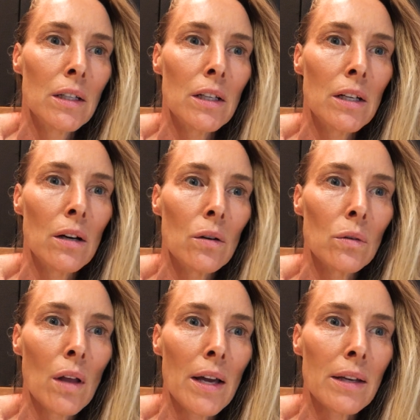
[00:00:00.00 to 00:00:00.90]
you know,
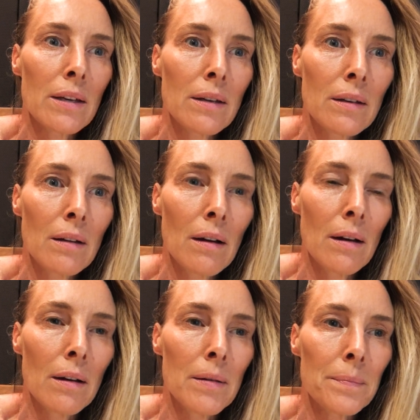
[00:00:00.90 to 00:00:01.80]
like,
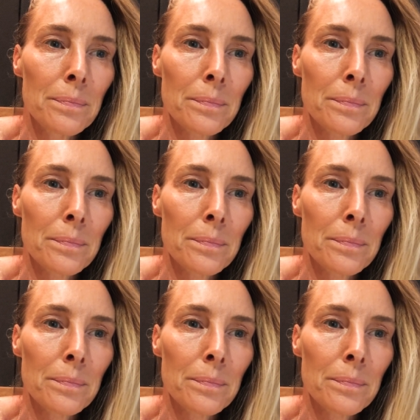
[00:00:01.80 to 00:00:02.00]
uh,